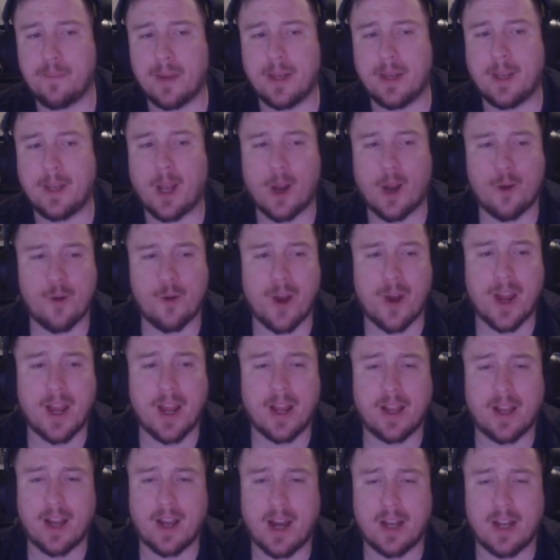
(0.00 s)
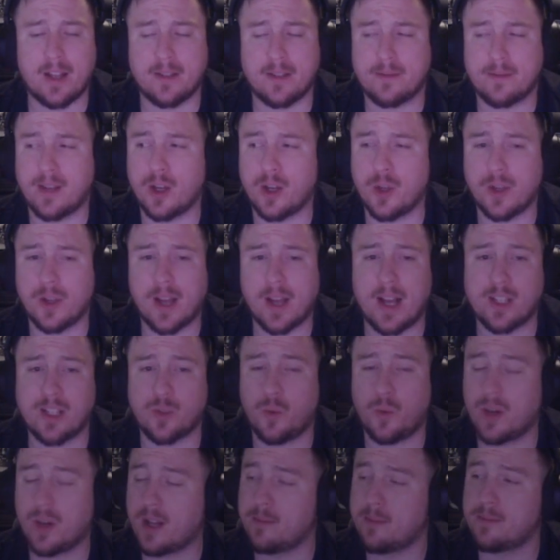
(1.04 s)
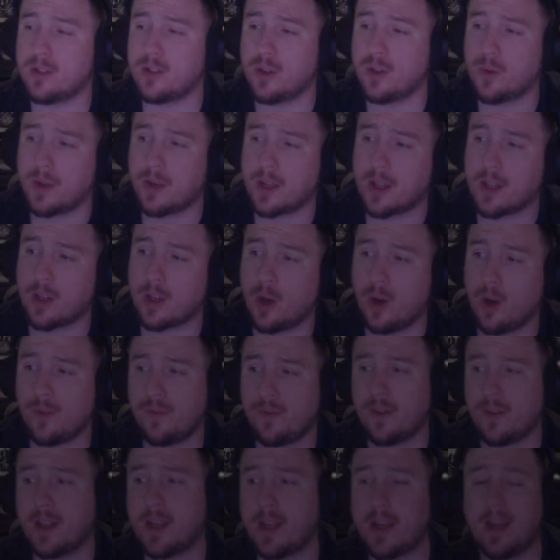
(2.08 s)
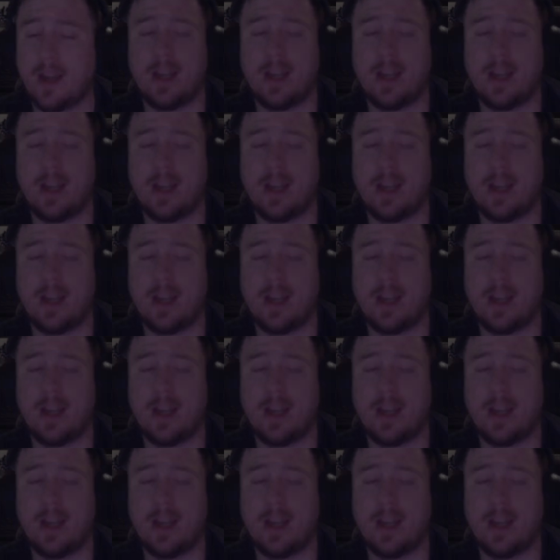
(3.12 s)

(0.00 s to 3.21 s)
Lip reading: and narrate and kind of tell you guys what I'm doing, and hopefully it